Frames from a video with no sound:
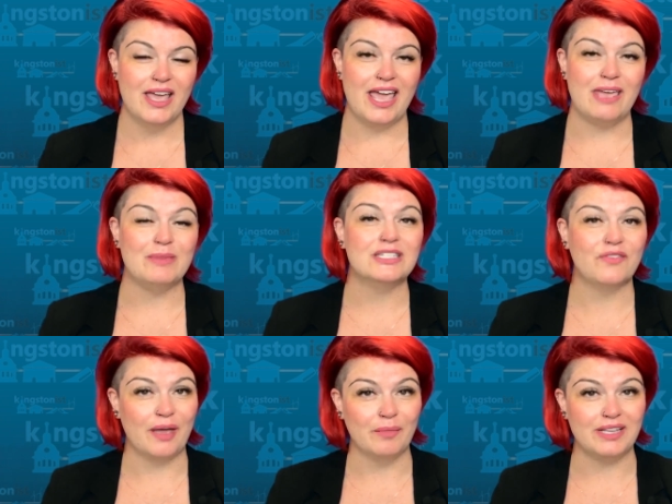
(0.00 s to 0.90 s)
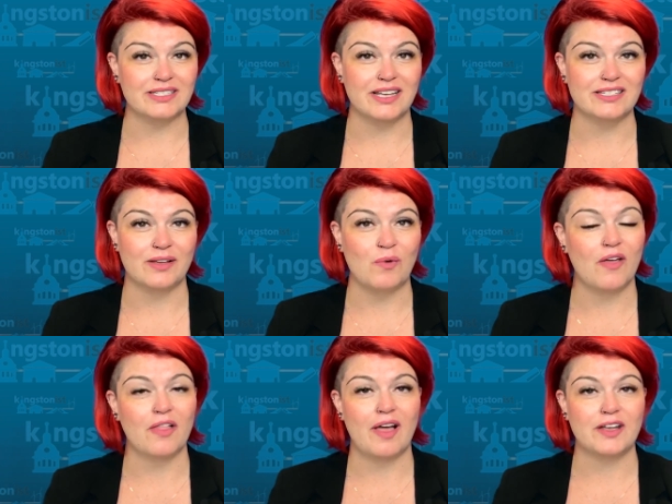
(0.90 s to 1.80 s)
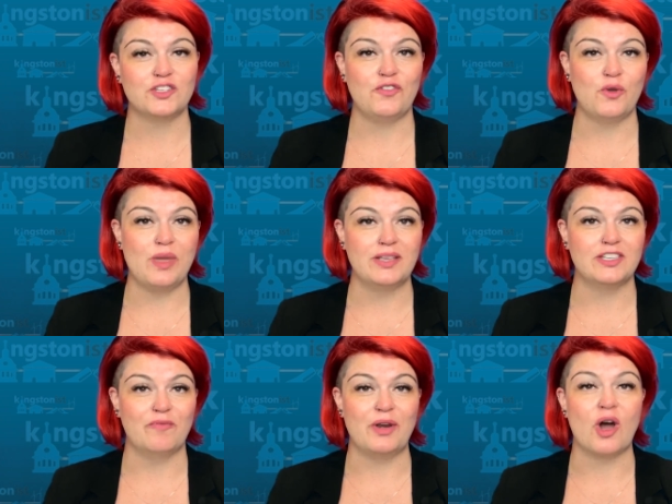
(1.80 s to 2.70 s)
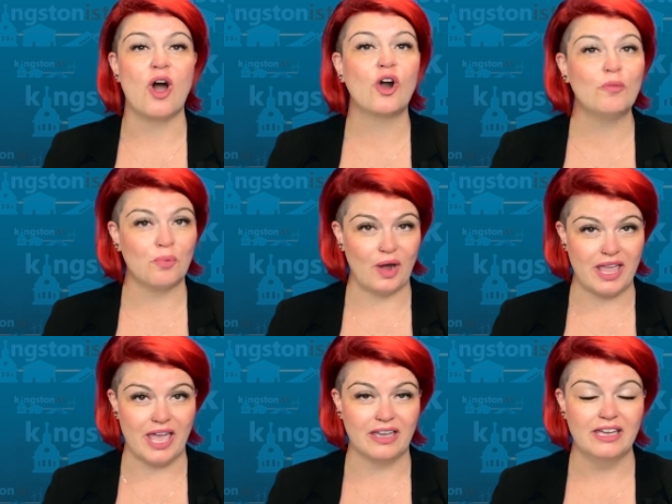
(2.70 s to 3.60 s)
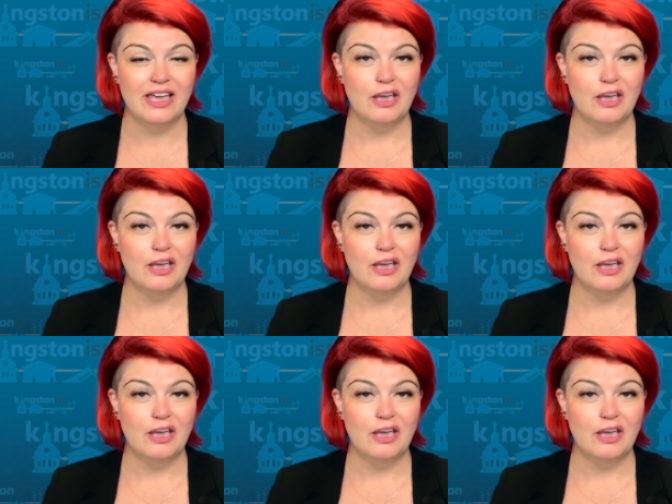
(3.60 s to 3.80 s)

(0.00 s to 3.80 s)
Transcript: Amy's family says that while the last few weeks have been heartbreaking,